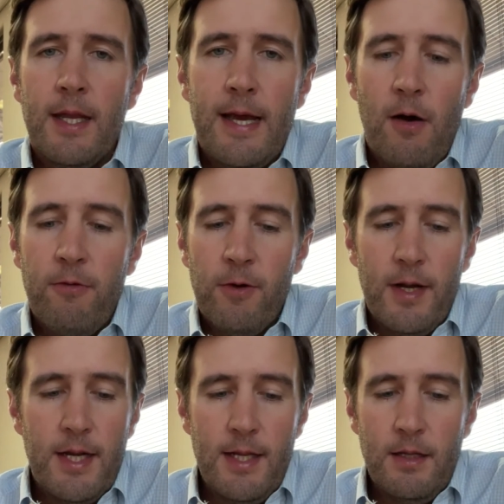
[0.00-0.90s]
Now, for
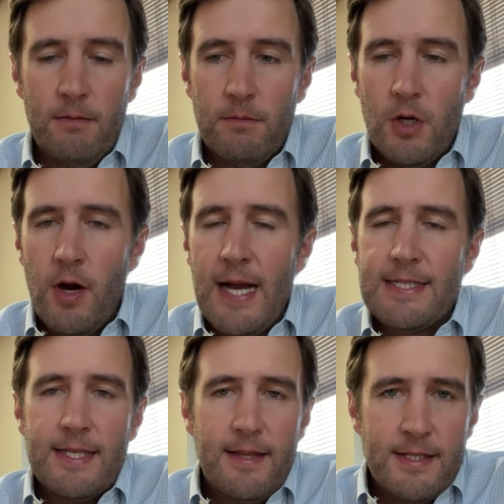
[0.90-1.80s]
any car
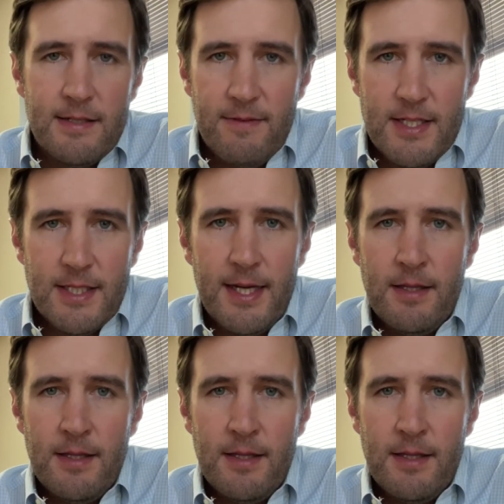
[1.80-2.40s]
accident that's investigated